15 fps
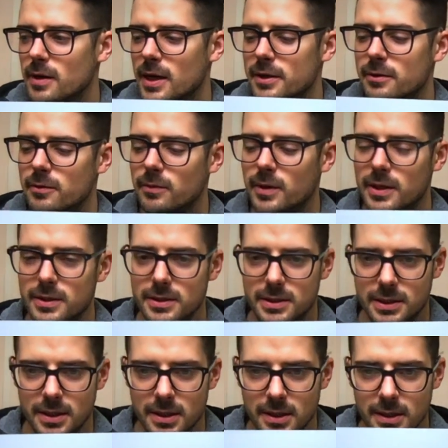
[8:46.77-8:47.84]
I don't want,
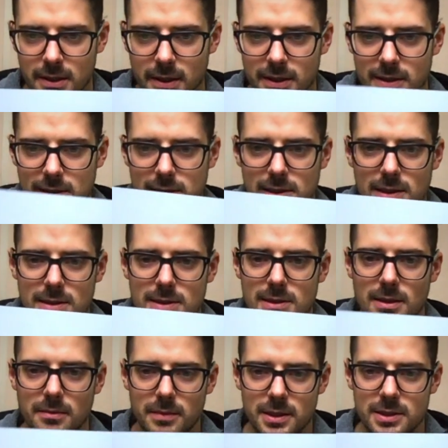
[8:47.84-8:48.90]
like this
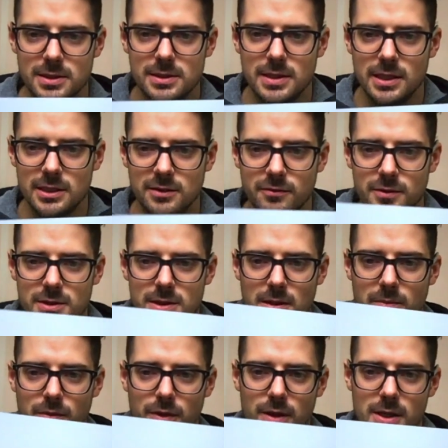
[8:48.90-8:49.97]
is nice for
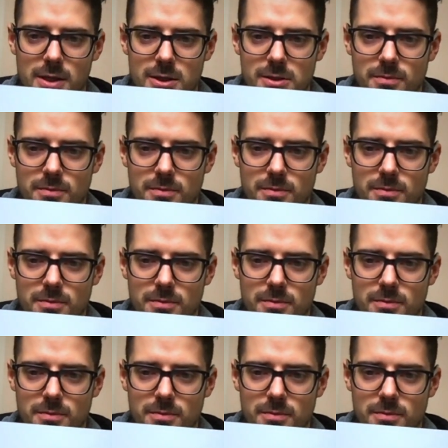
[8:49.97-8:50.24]
some things,